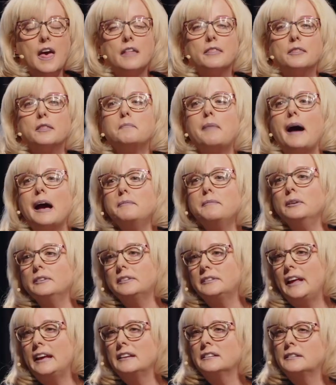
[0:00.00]
The Bible
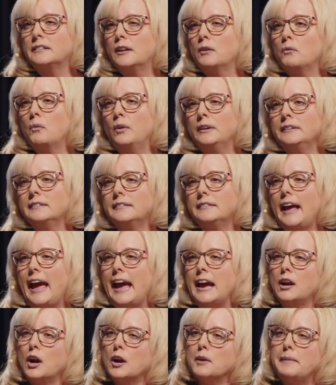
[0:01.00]
says that once
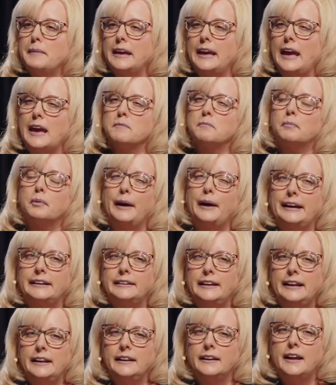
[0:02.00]
Hagar became
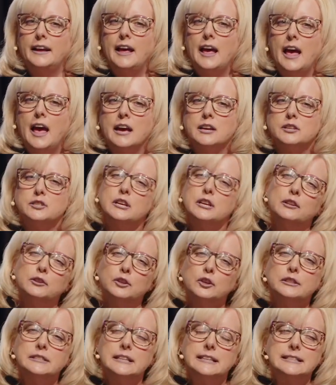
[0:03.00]
pregnant, she
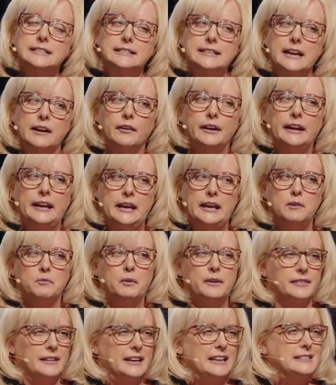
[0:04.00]
looked at Sarah E
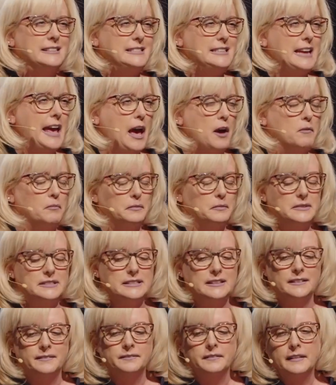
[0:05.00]
with
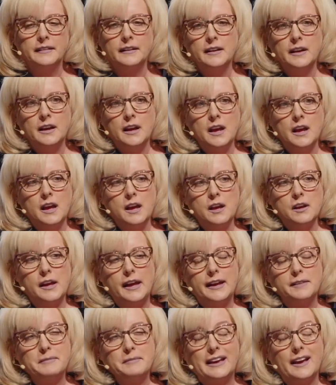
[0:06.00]
contempt.
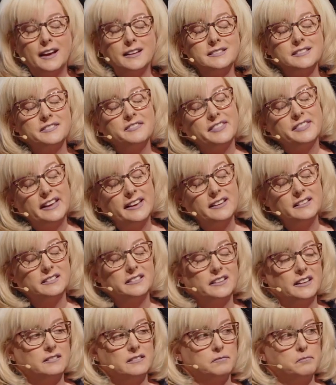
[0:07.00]
And because of
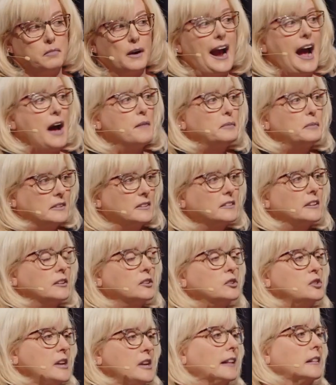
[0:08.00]
this, and perhaps a
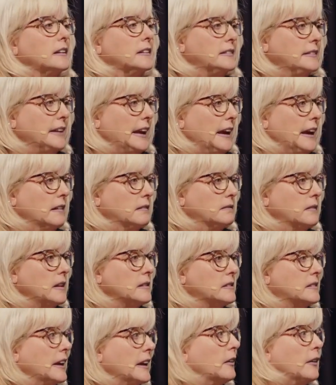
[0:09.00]
little jealousy,
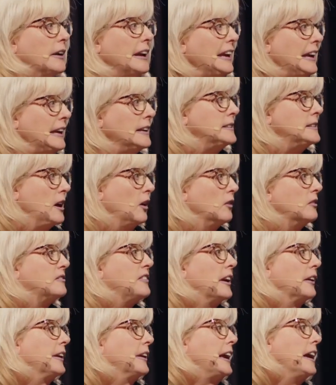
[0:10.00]
Sarah E dealt
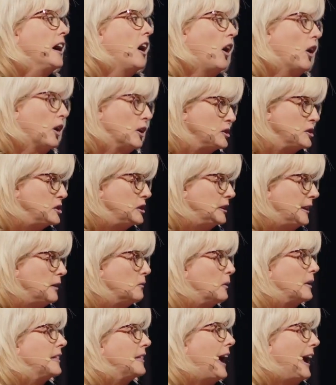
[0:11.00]
very harshly
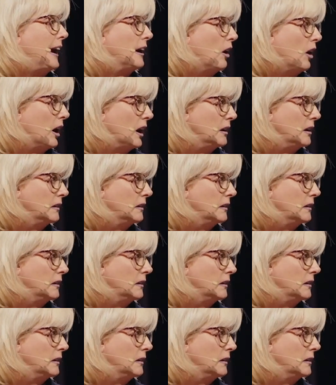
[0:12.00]
with Hagar.